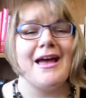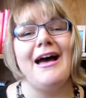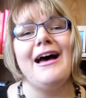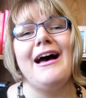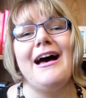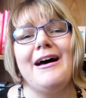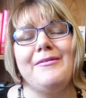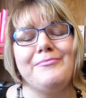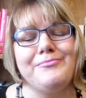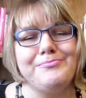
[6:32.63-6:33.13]

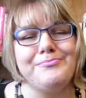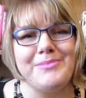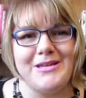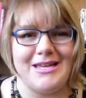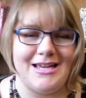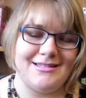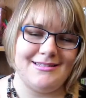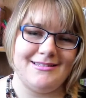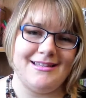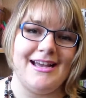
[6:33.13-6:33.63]
But
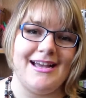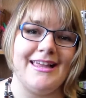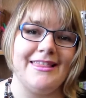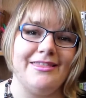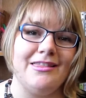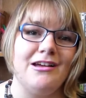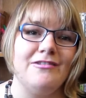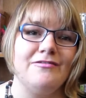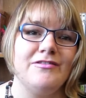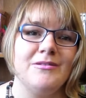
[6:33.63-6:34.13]
yes, I
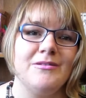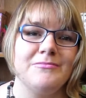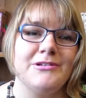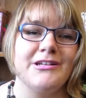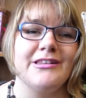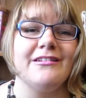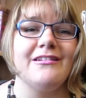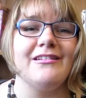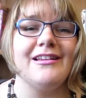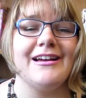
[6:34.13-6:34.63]
love
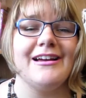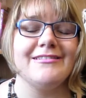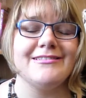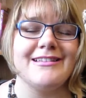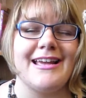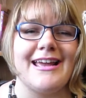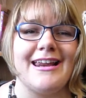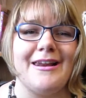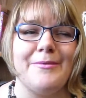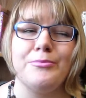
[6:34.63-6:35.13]
Pretty Little Liars.
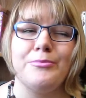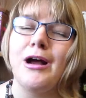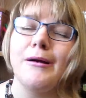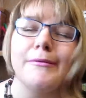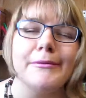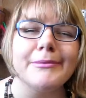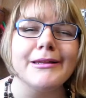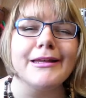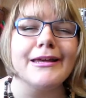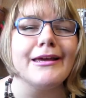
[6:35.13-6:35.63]
And I'm
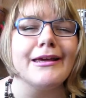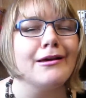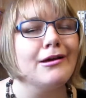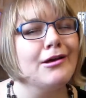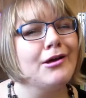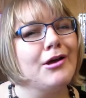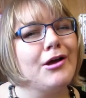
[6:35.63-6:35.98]
probably,